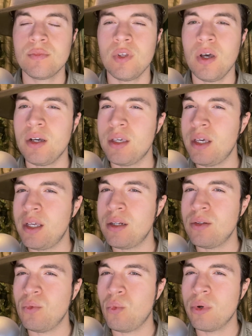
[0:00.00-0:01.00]

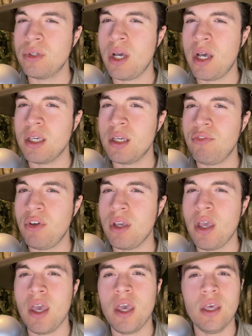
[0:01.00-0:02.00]
Again, we're not giving
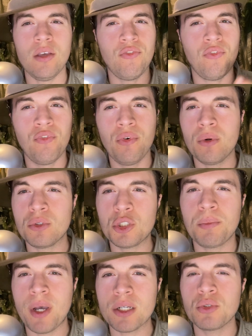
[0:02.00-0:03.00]
a full
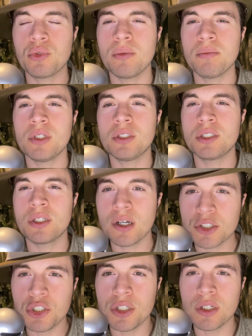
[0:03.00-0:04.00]
spectrum
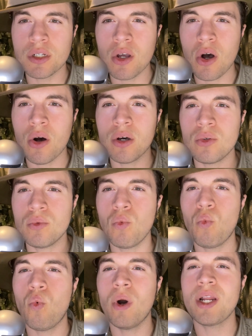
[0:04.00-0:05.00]
discussion
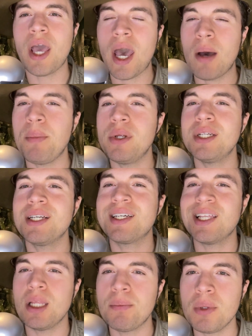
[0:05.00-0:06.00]
on what happened at
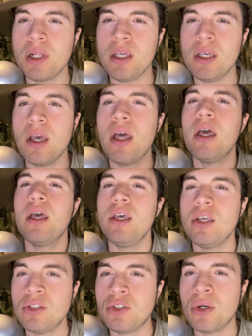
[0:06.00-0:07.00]
Gallipoli
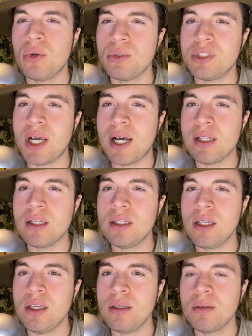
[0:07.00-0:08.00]
in
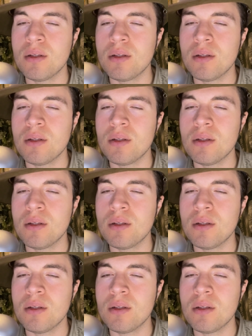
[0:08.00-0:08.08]
totality.